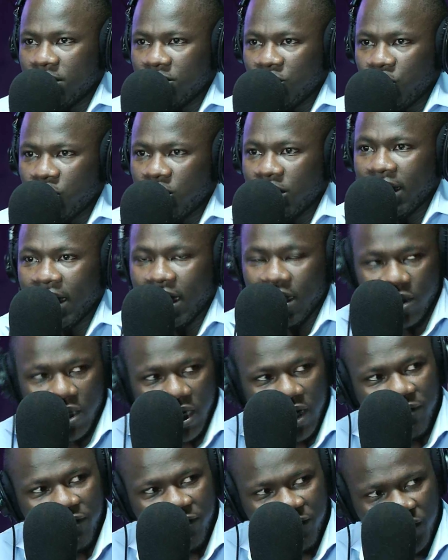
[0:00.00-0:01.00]
I'm sure there are
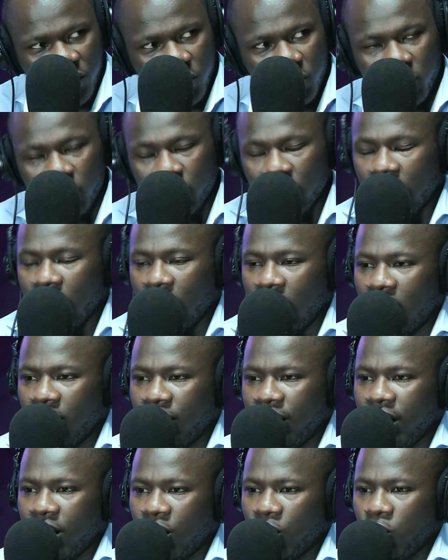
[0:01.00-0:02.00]
a few
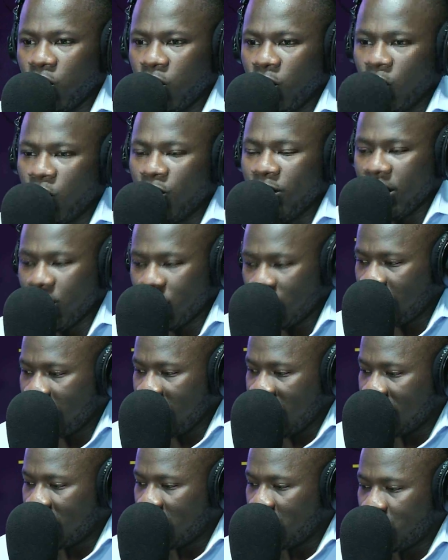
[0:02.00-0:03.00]
out there who may not
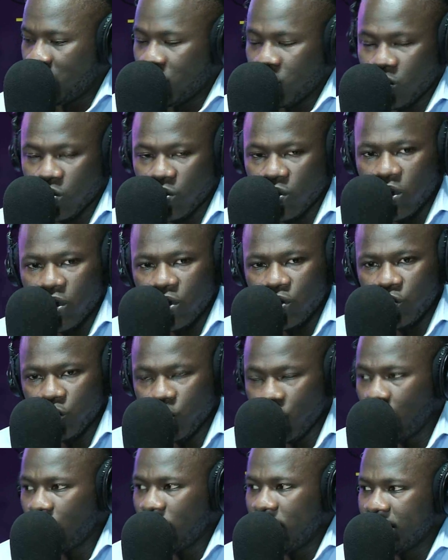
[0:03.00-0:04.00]
be able to
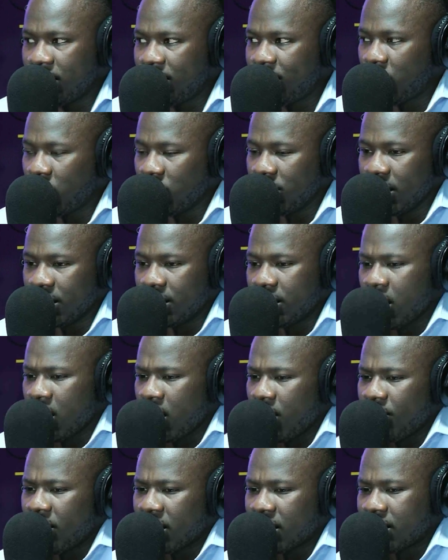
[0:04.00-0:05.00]
know these projects.
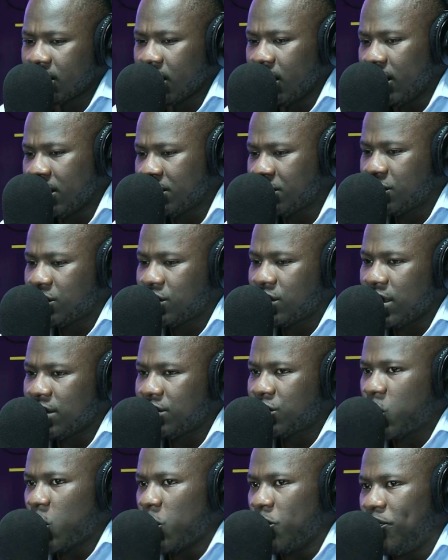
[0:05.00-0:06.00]
But
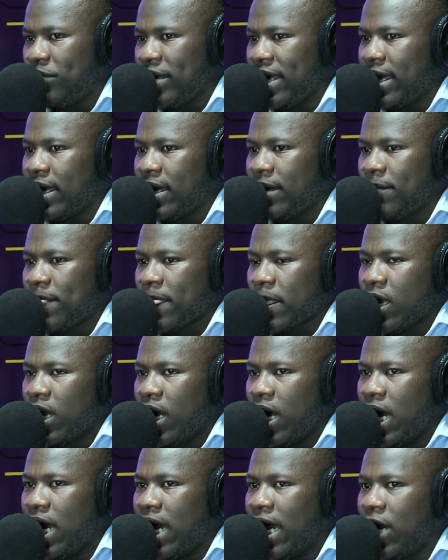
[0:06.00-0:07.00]
let's compare
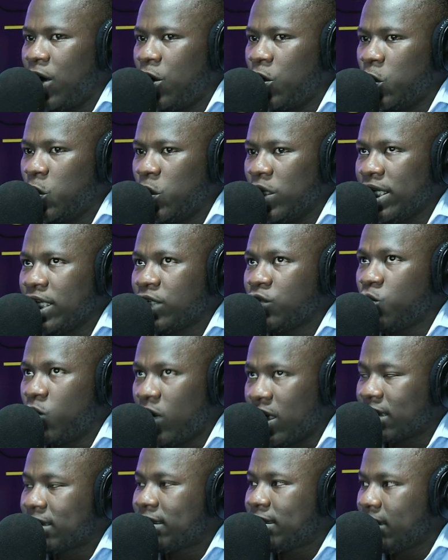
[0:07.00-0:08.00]
how it
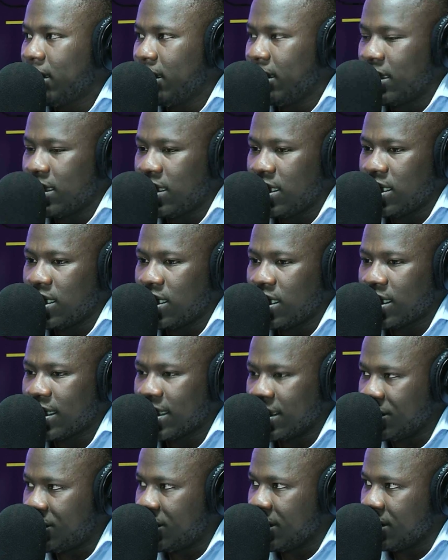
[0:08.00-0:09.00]
works in other
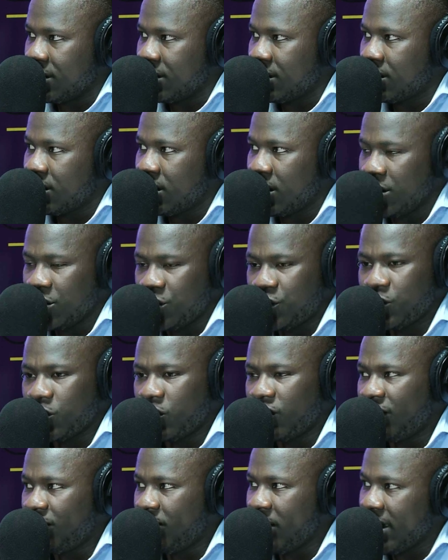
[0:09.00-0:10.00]
countries, the
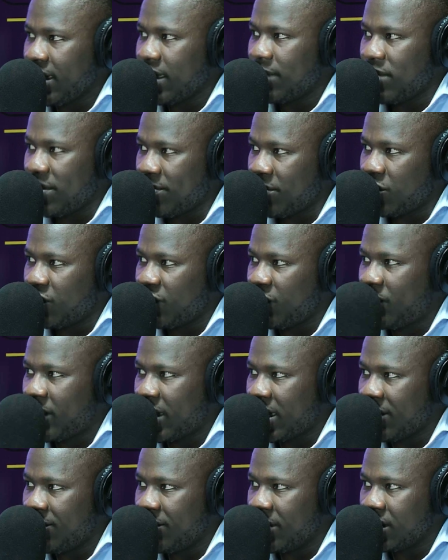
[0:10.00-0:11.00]
issue of being a member of
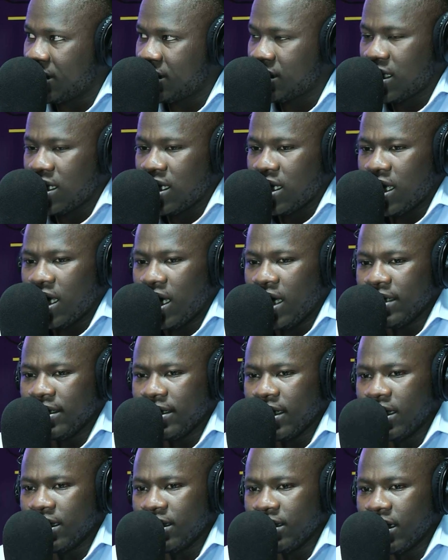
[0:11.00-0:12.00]
parliament
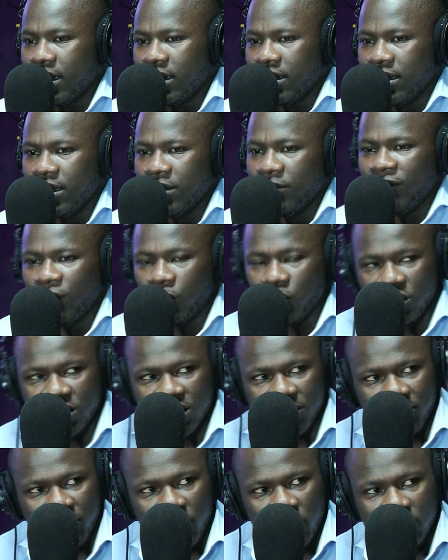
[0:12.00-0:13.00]
and the
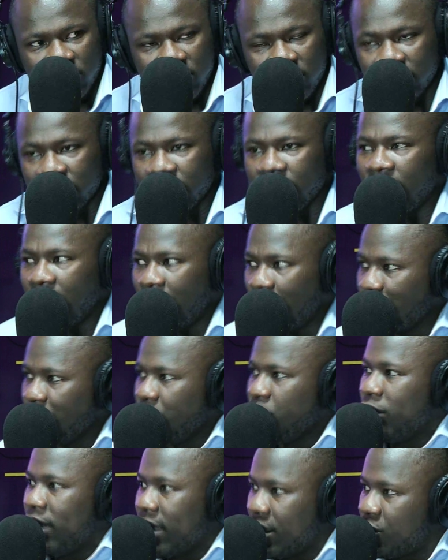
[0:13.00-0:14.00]
voting process, how
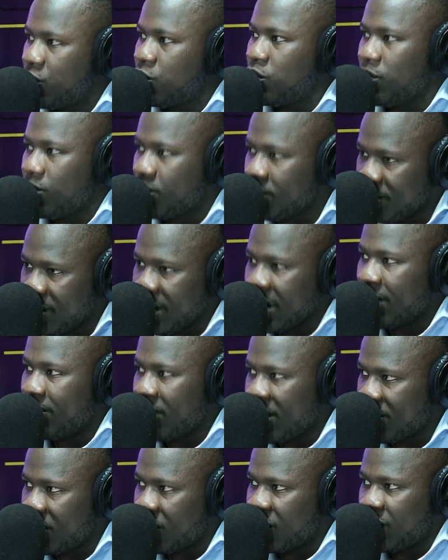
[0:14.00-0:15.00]
you get to be a
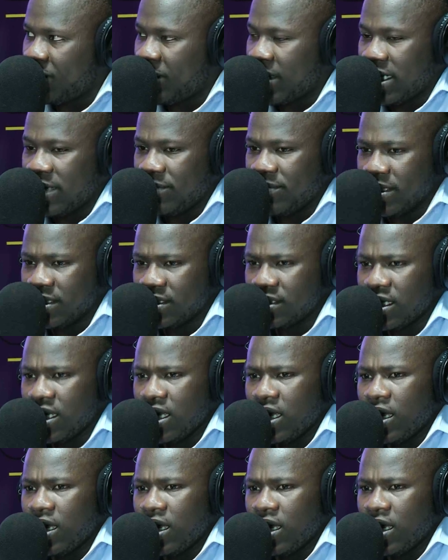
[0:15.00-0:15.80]
member of parliament.